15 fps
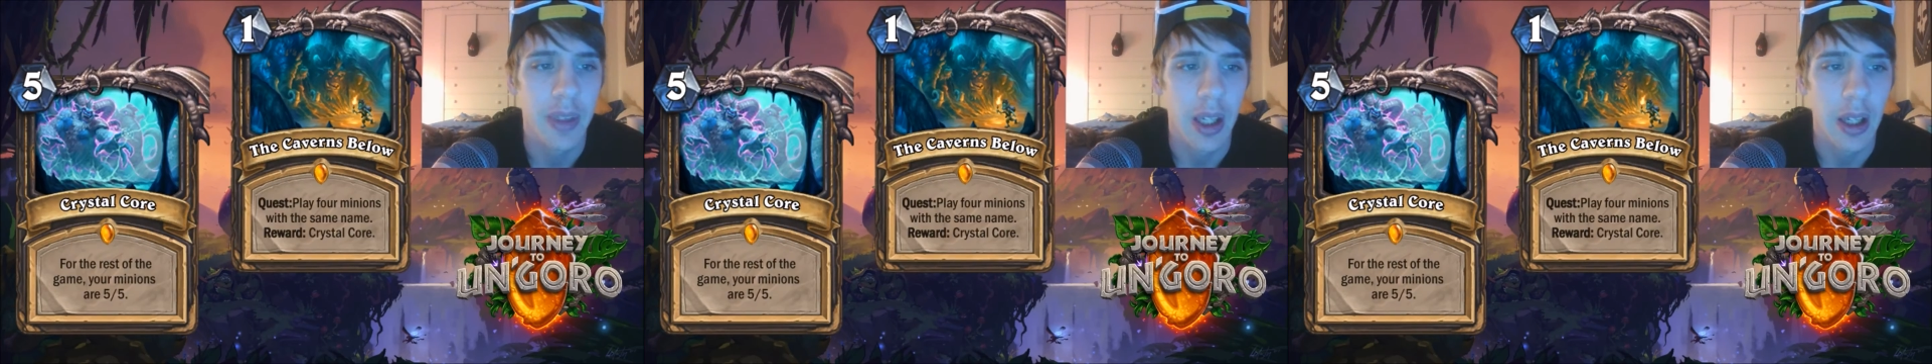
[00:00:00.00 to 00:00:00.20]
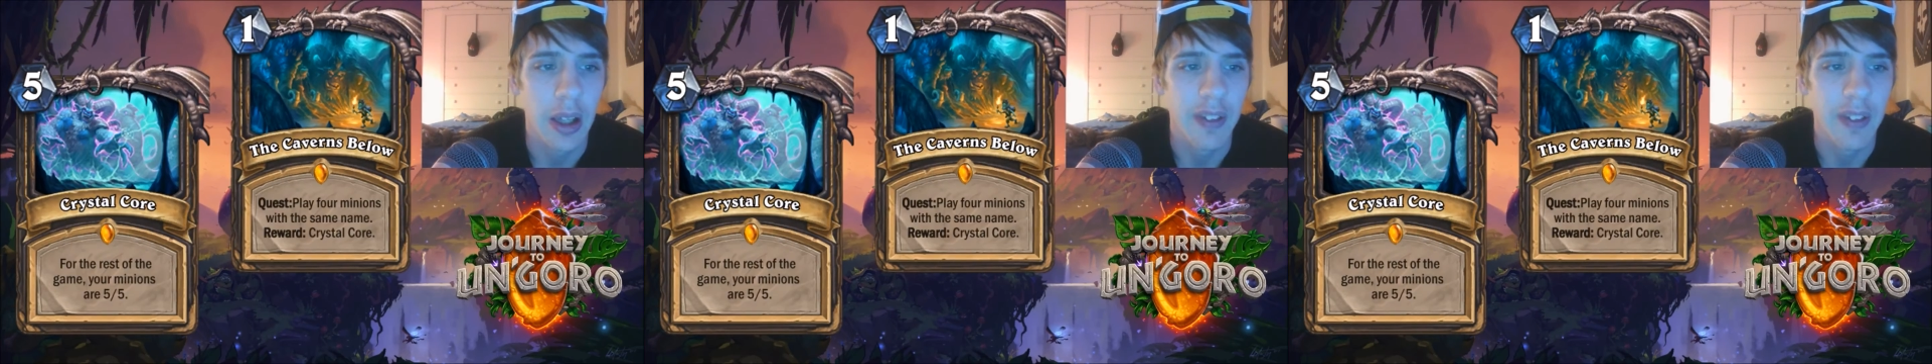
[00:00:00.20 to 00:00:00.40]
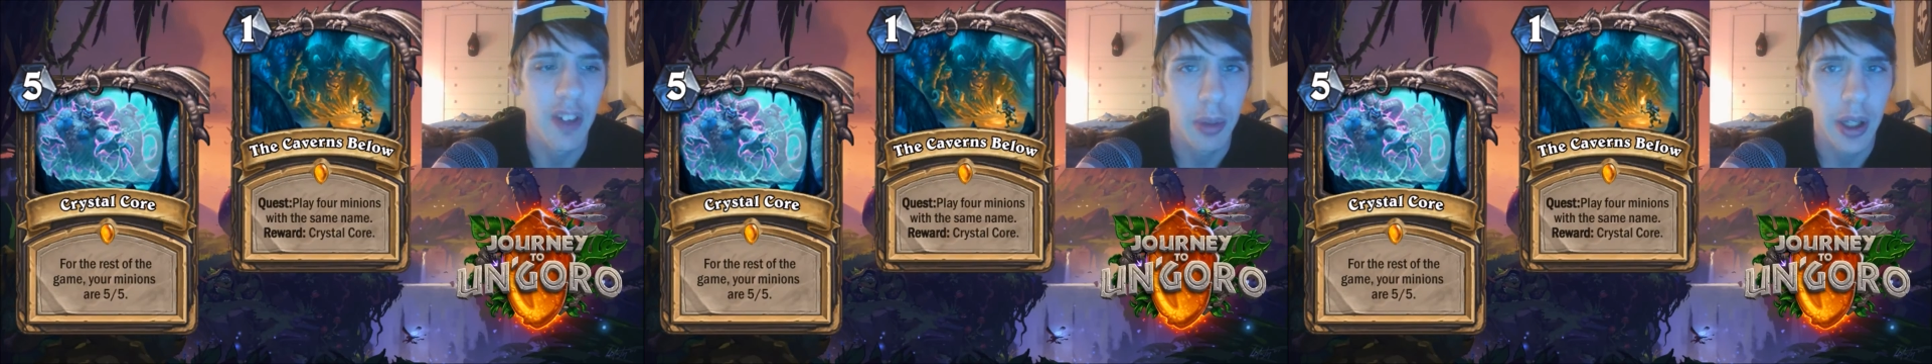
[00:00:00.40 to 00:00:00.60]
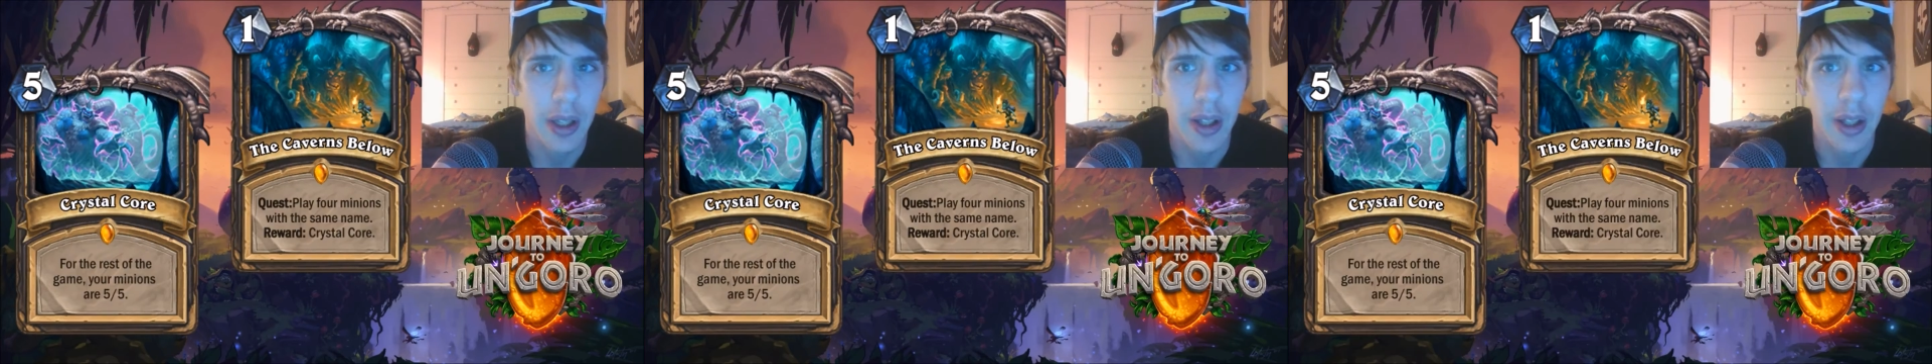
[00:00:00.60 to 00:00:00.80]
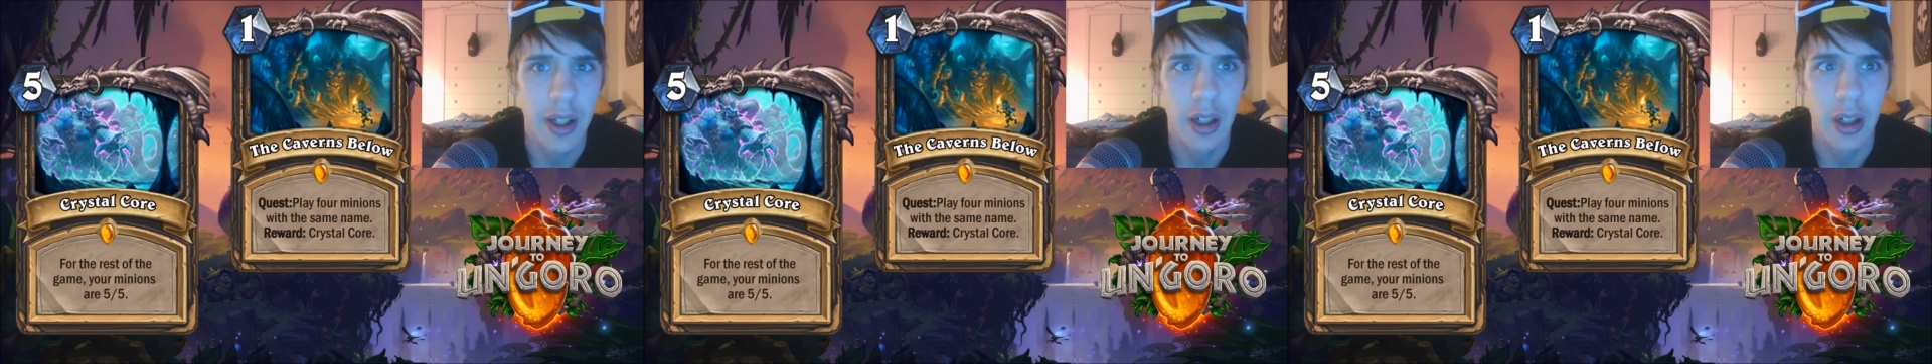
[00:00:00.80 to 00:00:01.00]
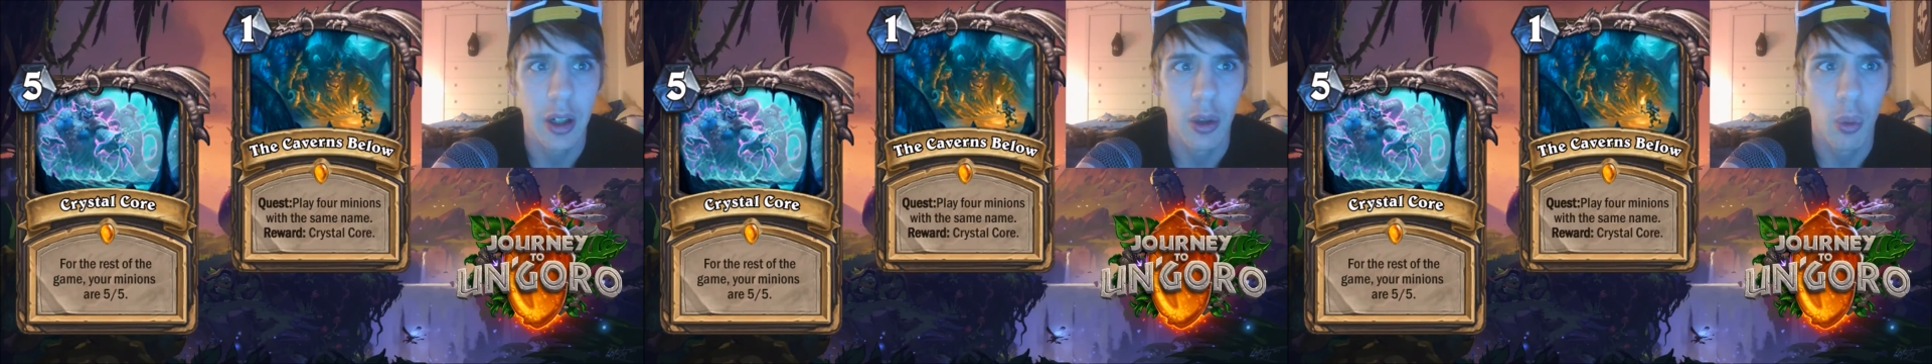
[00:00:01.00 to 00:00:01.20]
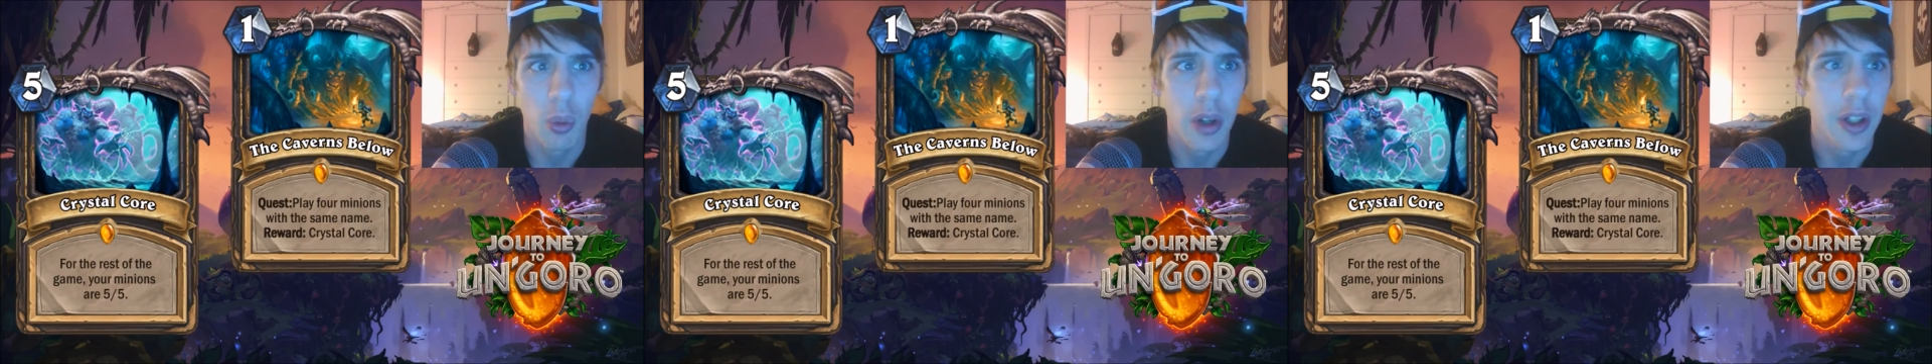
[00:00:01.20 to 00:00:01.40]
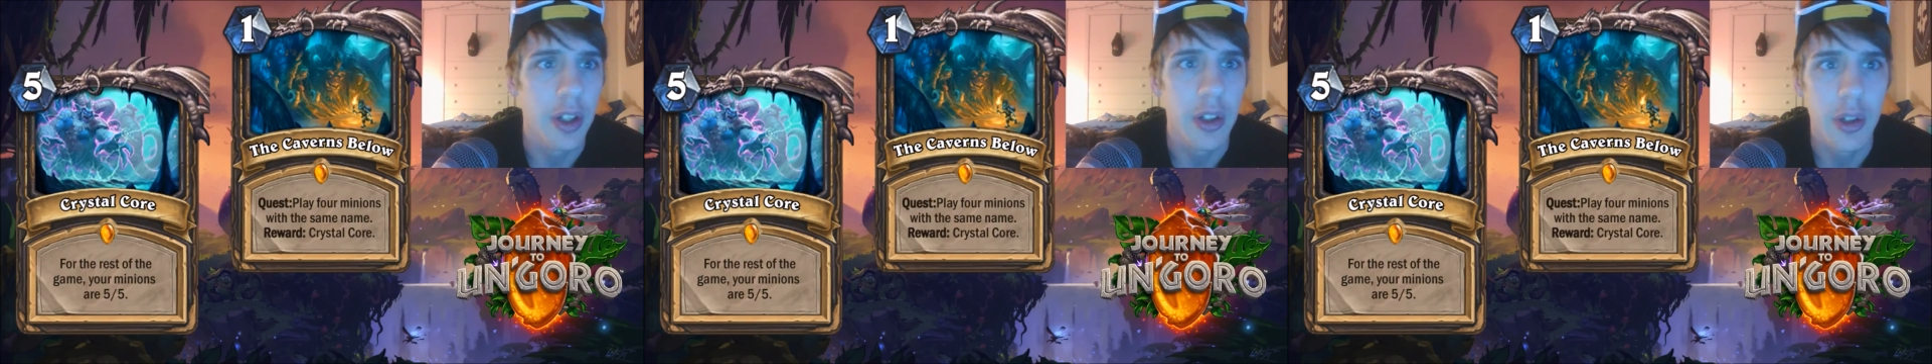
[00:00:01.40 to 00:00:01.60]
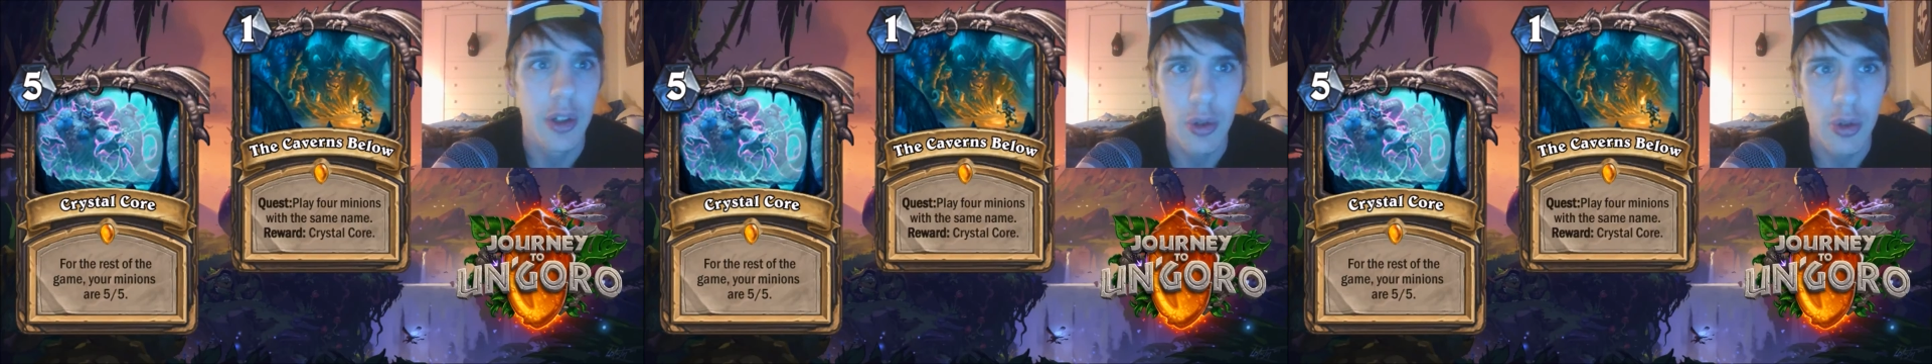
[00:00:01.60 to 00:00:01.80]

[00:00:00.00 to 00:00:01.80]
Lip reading: if you play like a 1 to 2